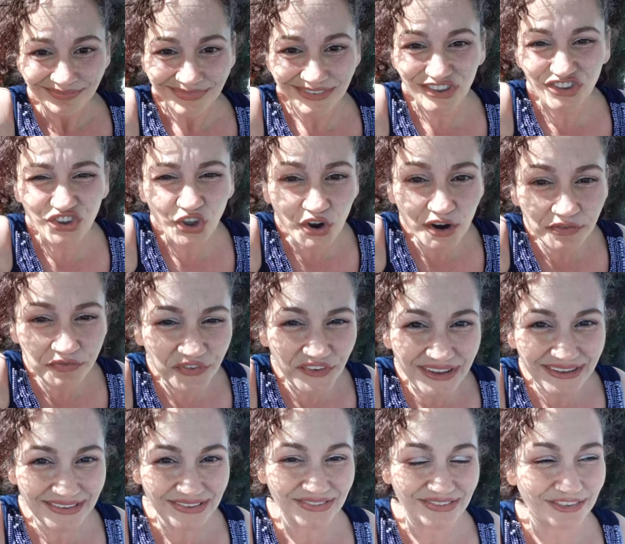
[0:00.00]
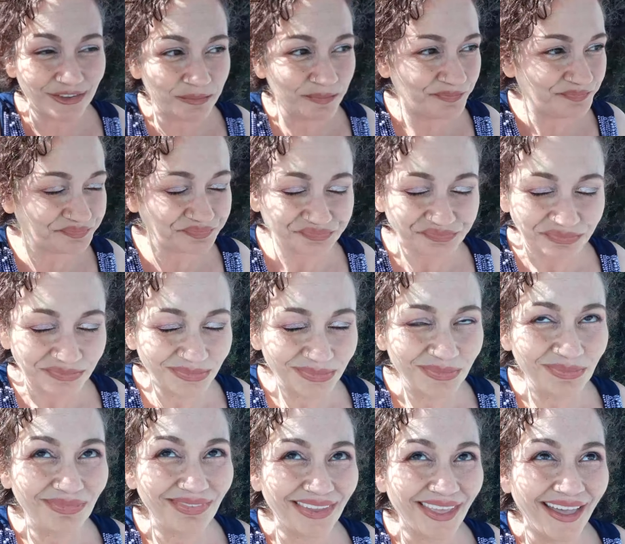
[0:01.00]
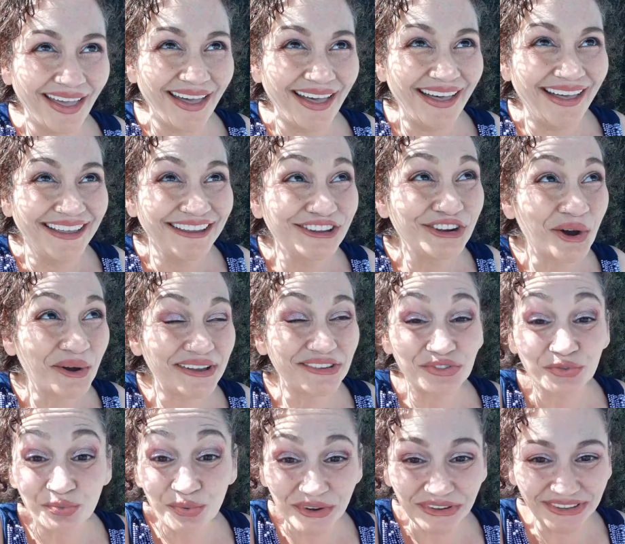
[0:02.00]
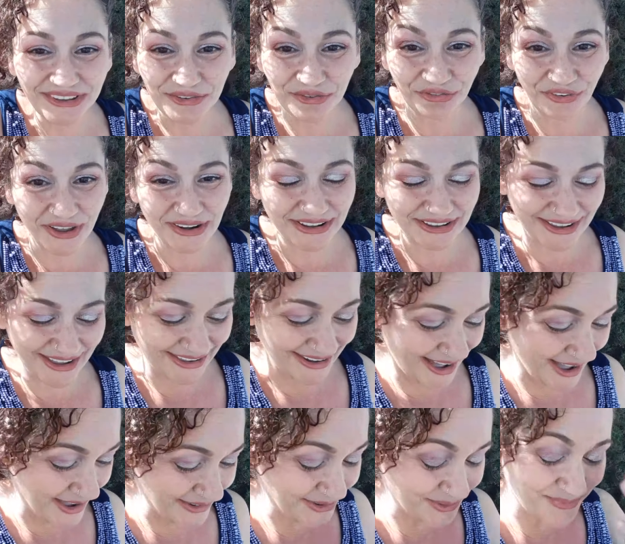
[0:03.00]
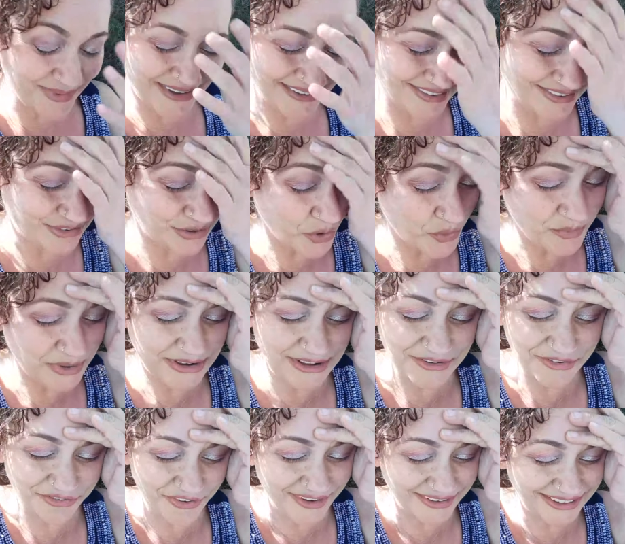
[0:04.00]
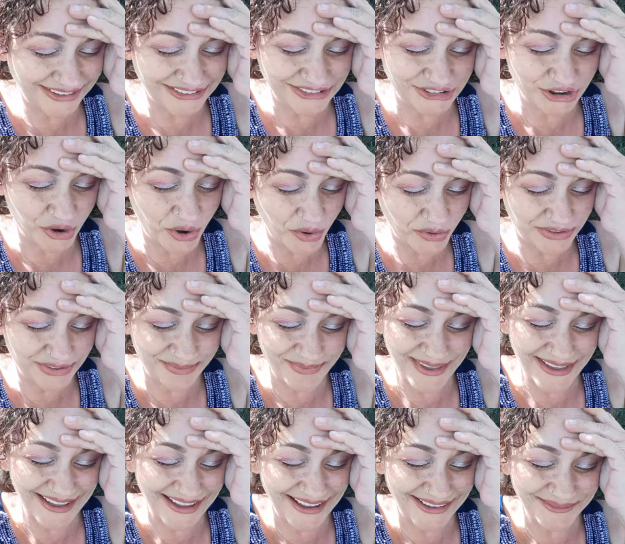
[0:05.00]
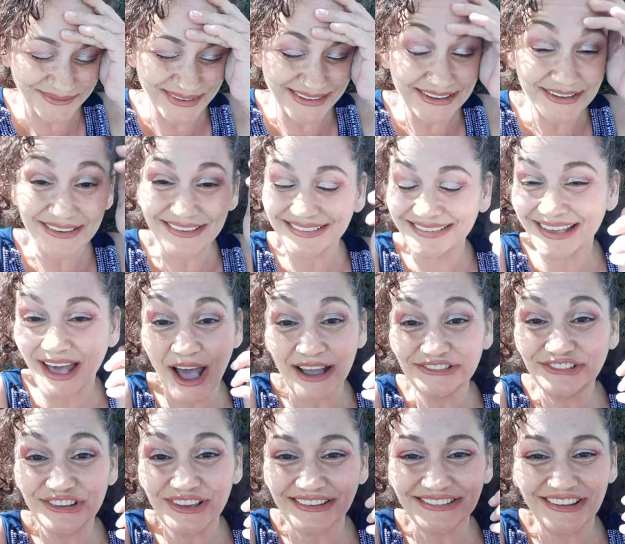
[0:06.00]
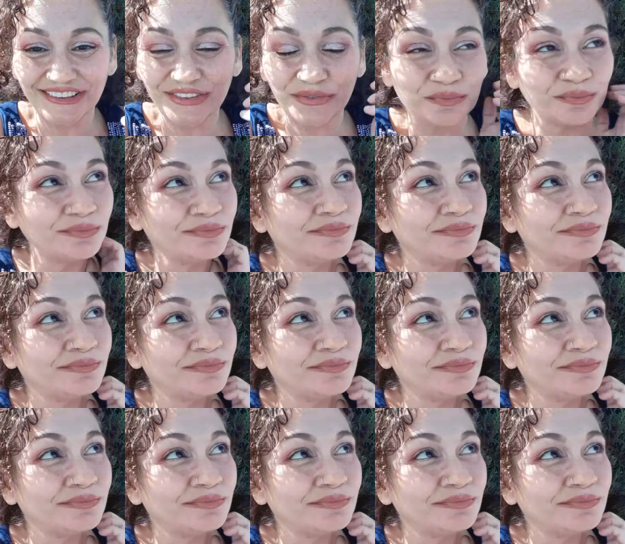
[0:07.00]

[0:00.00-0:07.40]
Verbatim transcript: surface. You know, it's really funny, and I could make so many fucking jokes, man, because I ju it just